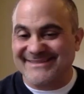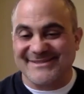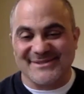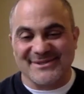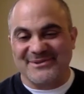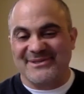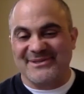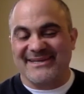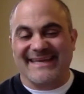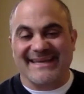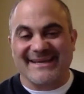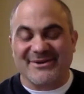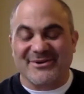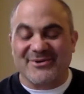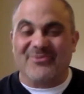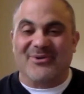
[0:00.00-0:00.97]
So you can't
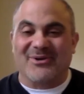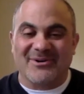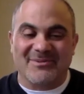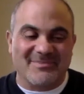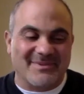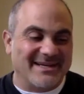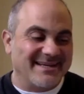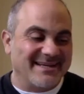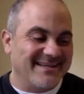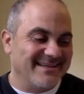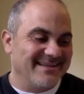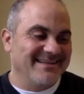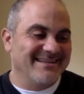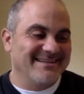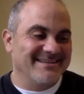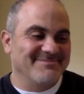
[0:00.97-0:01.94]
go wrong by
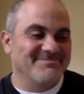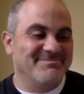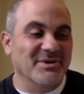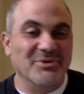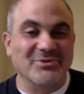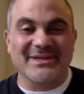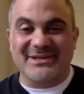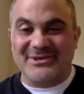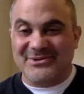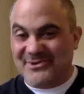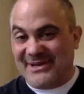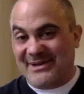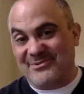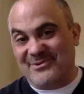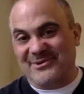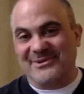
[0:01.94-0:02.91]
building your
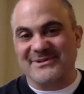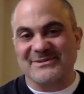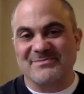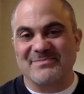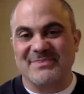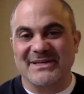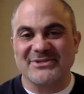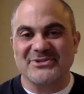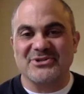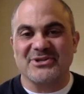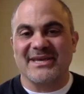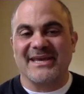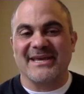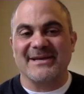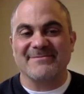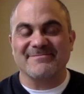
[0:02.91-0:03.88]
network as big as you
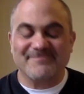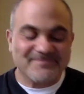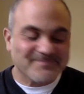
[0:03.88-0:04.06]
can.